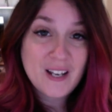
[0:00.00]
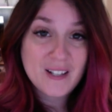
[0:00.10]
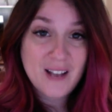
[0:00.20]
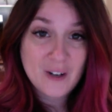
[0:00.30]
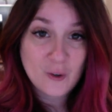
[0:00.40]
has
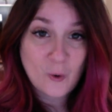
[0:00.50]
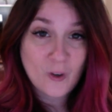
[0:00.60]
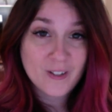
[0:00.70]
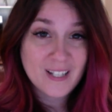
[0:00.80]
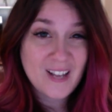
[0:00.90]
natural
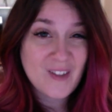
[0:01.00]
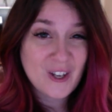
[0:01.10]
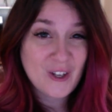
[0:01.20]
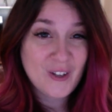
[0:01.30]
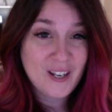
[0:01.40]
oils in it that
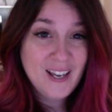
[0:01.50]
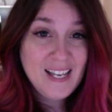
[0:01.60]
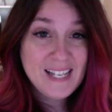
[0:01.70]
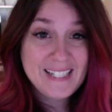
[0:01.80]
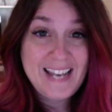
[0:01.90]
could
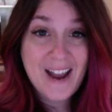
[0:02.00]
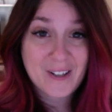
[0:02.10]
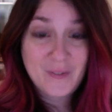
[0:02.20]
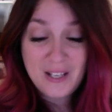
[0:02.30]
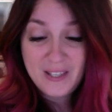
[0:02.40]

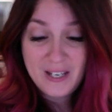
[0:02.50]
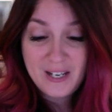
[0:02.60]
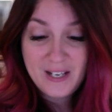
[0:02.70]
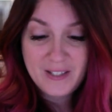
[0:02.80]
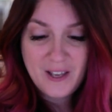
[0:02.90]
deactivate the
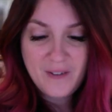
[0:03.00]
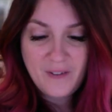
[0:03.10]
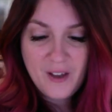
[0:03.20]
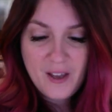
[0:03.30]
adhesive.